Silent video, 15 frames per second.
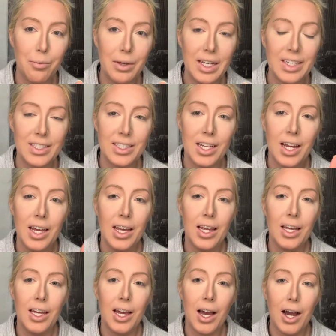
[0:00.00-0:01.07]
because
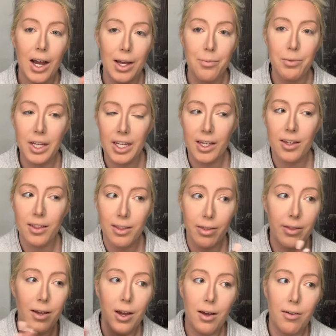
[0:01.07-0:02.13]
I'm like
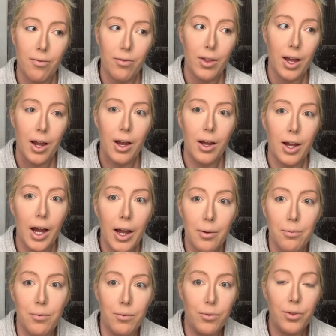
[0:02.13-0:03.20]

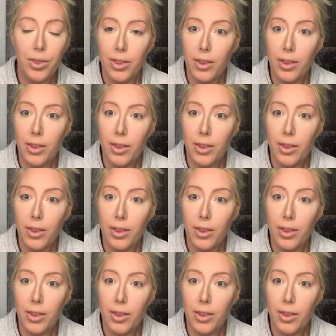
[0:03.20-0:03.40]
I'm